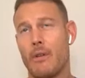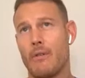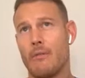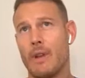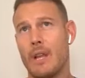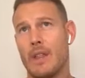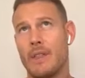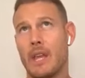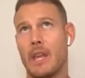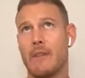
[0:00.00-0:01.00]
really
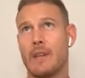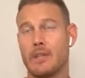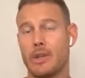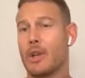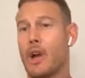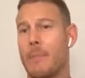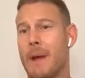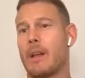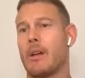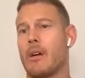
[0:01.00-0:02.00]
think of it as good guy,
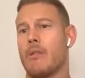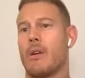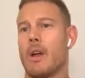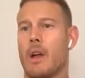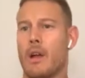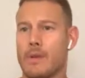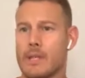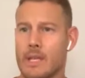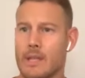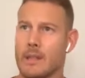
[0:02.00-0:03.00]
bad guy, right? I
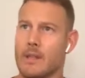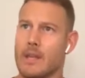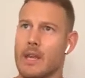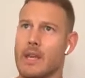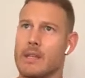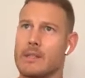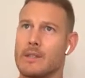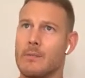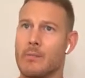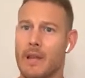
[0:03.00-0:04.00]
always think the key is
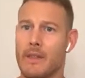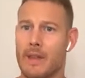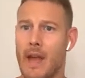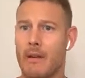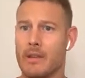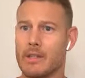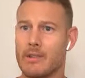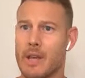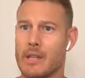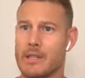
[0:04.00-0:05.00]
to play the character
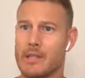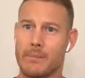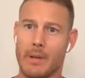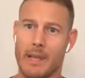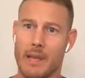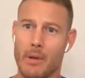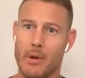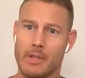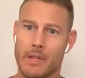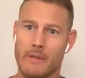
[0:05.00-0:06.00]
traits and play their
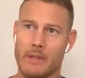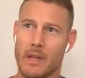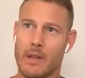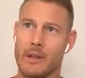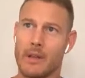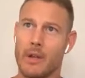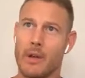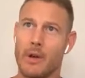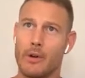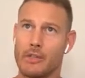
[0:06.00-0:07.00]
motives. And
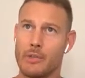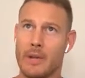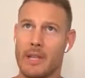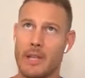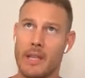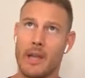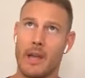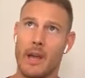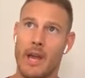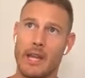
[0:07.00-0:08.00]
ultimately,
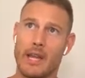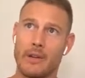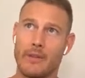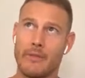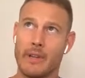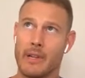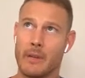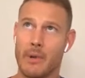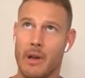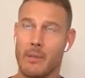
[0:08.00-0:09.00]
any good villain,
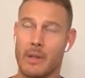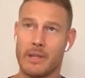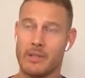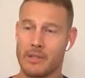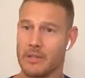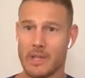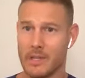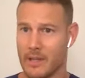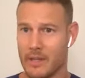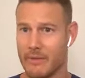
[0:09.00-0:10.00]
in my opinion, doesn't
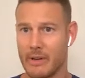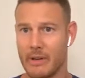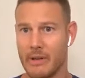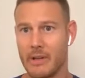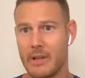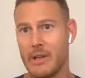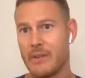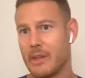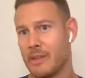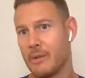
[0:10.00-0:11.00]
think they're the villain.
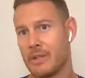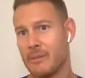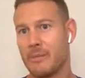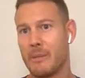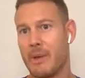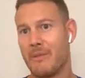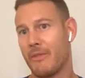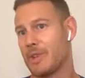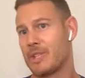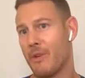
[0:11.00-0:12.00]
They're doing something maybe
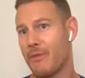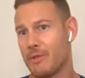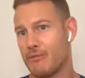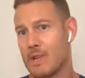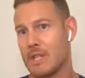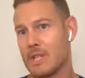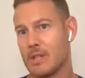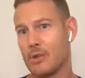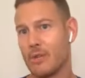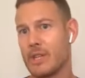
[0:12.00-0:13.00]
for a selfish
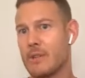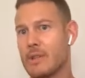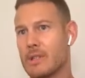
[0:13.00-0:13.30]
reason, or they're doing